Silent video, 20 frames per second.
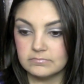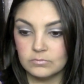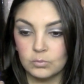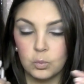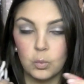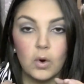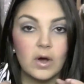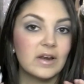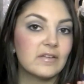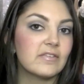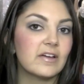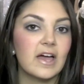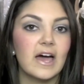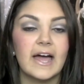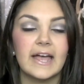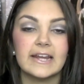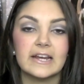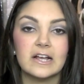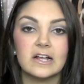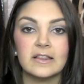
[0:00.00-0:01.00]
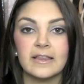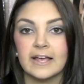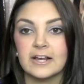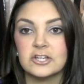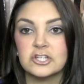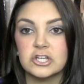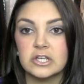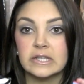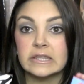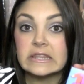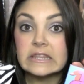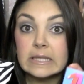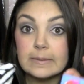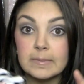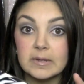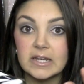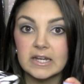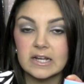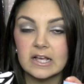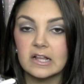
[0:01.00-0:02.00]
one-of-a-kind collection,
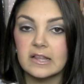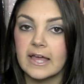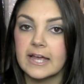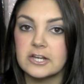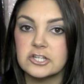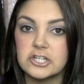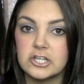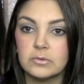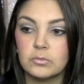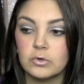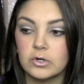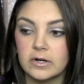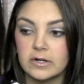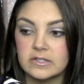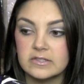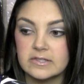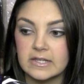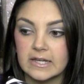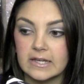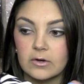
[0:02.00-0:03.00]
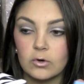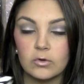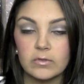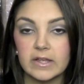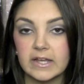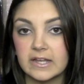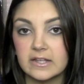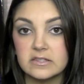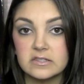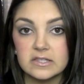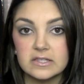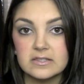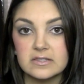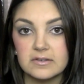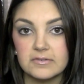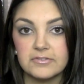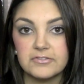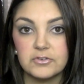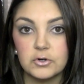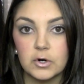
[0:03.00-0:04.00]
limited collection where it's like only
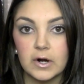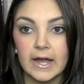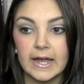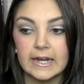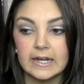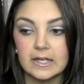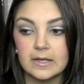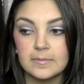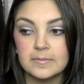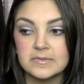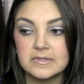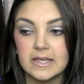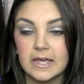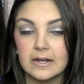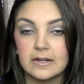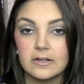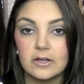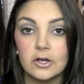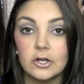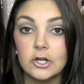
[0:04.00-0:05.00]
consists of four items that,